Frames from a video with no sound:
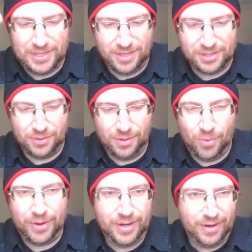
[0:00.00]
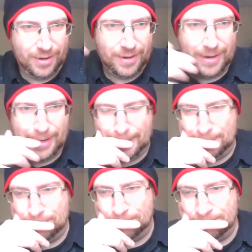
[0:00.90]
he's also a warrior.
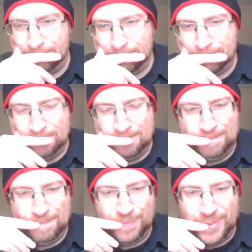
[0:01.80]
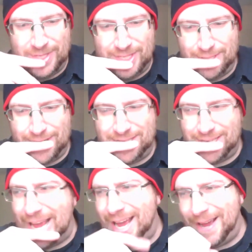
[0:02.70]
Um, but
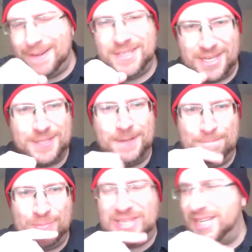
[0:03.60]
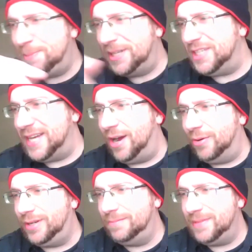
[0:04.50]
yeah, I'd say so. I say especially
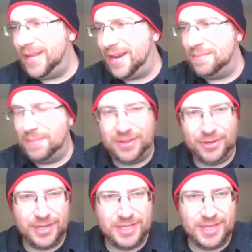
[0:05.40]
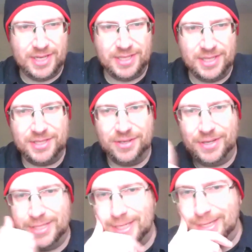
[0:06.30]
now that I am in my 30s and he's in his
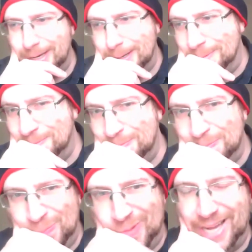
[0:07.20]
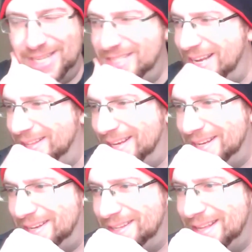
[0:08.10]
30s. Uh, I'd say that
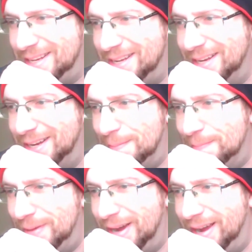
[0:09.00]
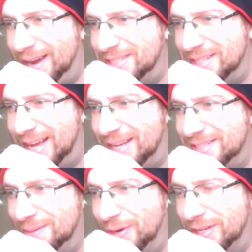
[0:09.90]
he that he um I, I see that
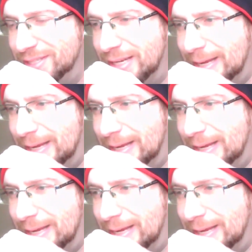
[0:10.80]
some ways.